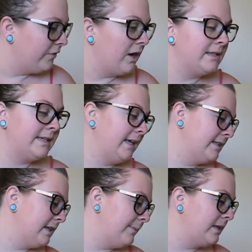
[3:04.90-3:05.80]
forgot to
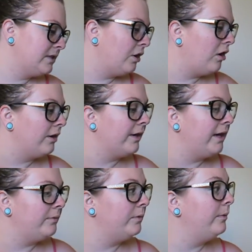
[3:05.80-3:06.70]
get some at
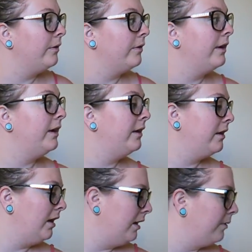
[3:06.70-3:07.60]
Target when we were in
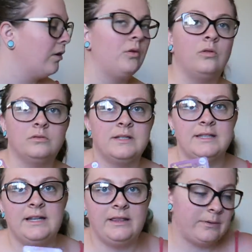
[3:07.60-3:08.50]
um, our old
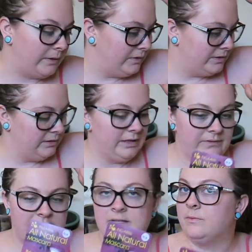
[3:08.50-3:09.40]
city that we used to
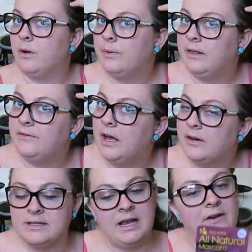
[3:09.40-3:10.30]
live in because where we live now
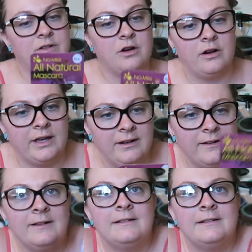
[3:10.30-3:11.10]
doesn't have a Target.